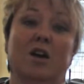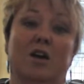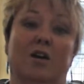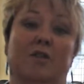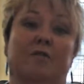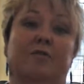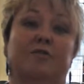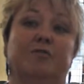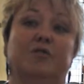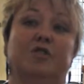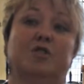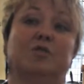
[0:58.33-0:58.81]

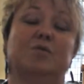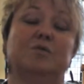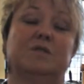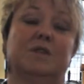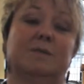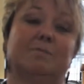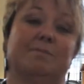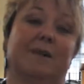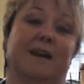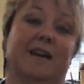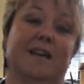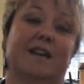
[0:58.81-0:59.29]
of
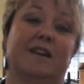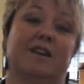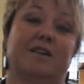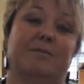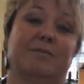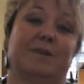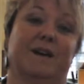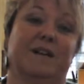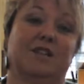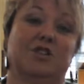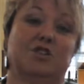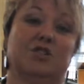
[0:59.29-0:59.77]
using My Care
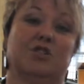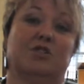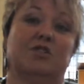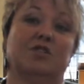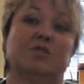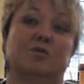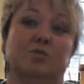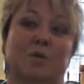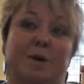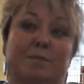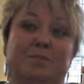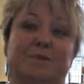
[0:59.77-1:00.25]
My
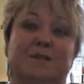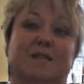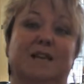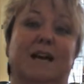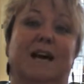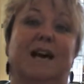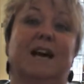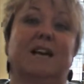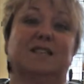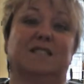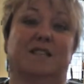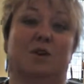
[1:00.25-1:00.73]
Choice
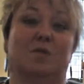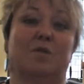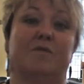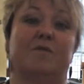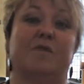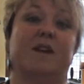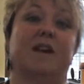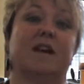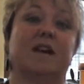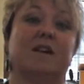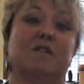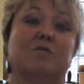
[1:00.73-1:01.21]
website as our
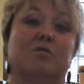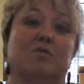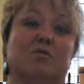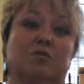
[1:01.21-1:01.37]
vehicle